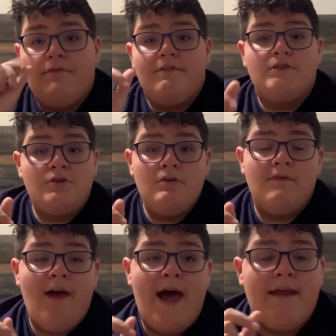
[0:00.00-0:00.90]
Do
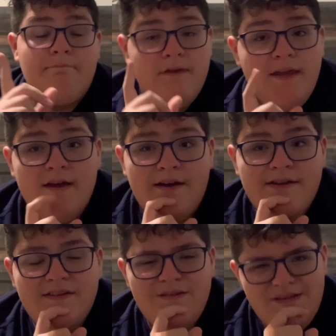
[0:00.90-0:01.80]
that
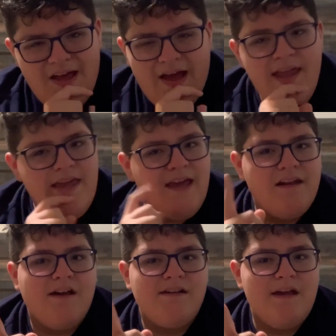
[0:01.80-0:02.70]
because I
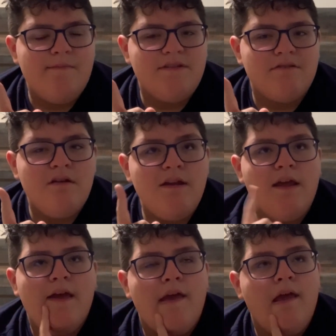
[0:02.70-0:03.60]
cannot demonstrate,
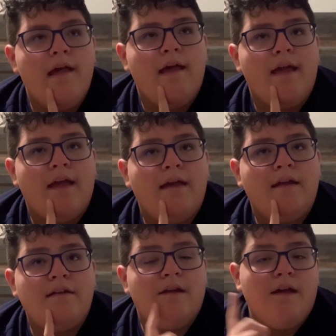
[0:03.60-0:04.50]

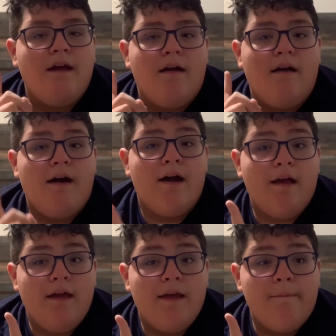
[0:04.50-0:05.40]
and
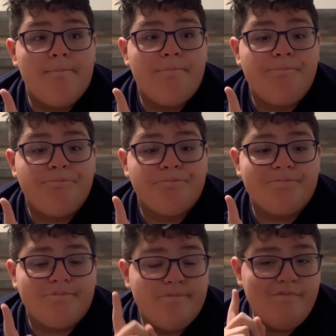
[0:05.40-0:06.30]
I
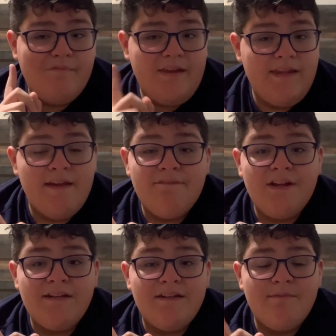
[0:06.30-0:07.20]
have
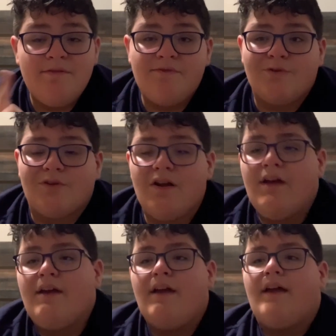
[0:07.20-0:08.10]
not done it before.
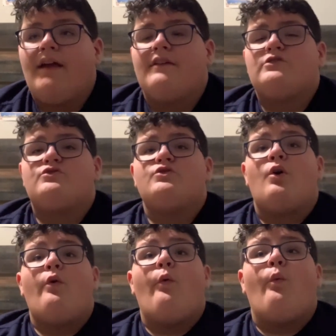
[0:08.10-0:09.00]

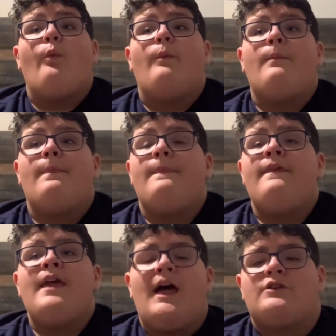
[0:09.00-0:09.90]
So
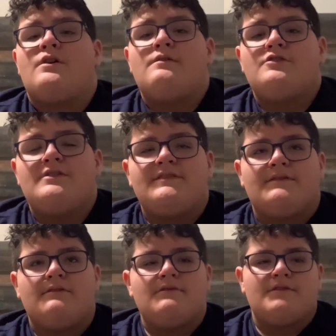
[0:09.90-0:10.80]
yeah, don't just
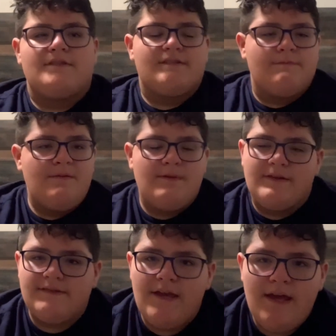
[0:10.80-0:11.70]
listen to me,
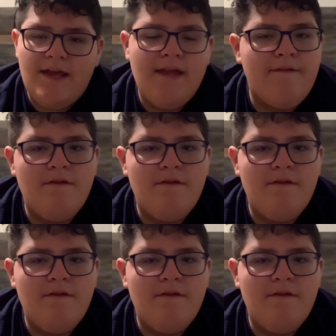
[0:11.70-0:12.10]
because I